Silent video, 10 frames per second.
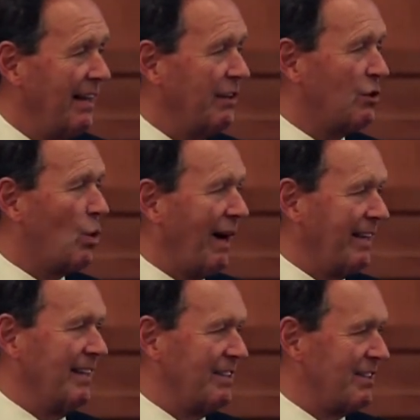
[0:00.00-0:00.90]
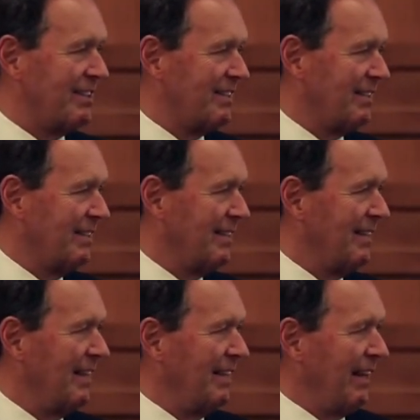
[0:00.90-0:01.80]
and his quickness.
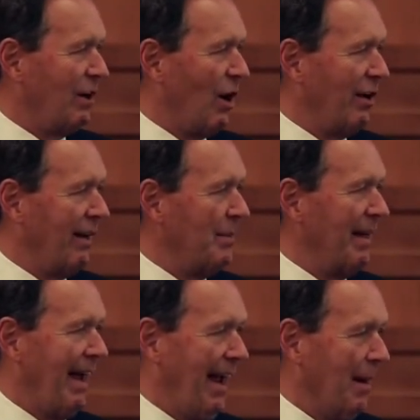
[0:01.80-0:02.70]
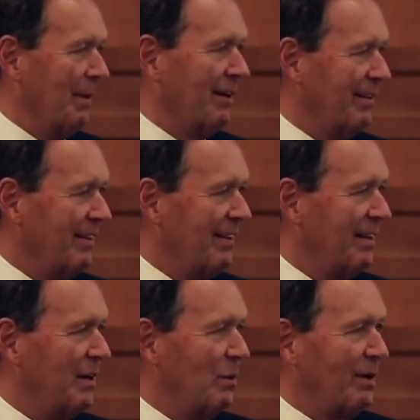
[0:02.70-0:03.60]
They called him the hammer.
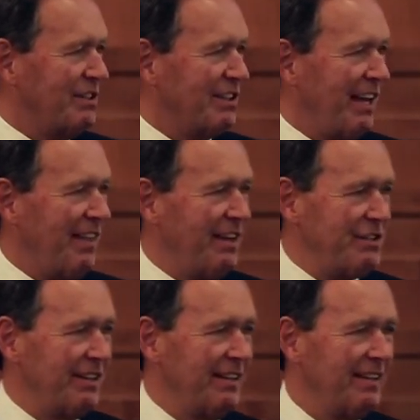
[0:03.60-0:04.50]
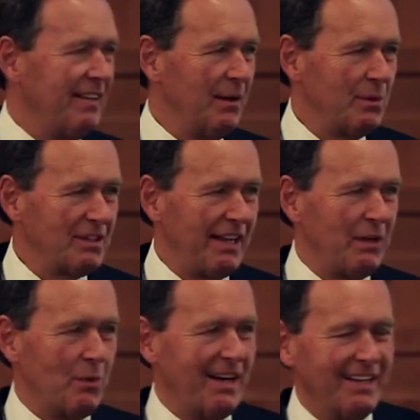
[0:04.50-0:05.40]
When Seth hit you, it was
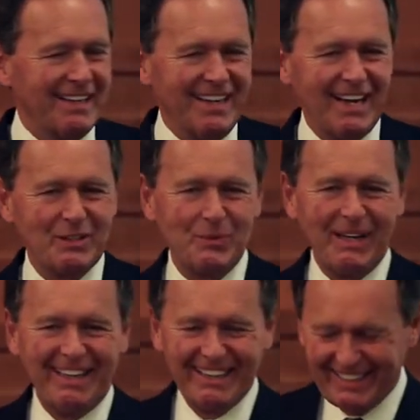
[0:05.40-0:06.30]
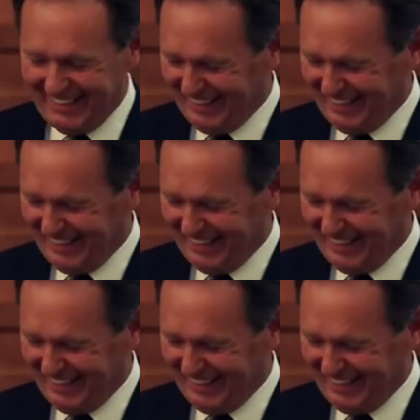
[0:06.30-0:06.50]
like you went into next week.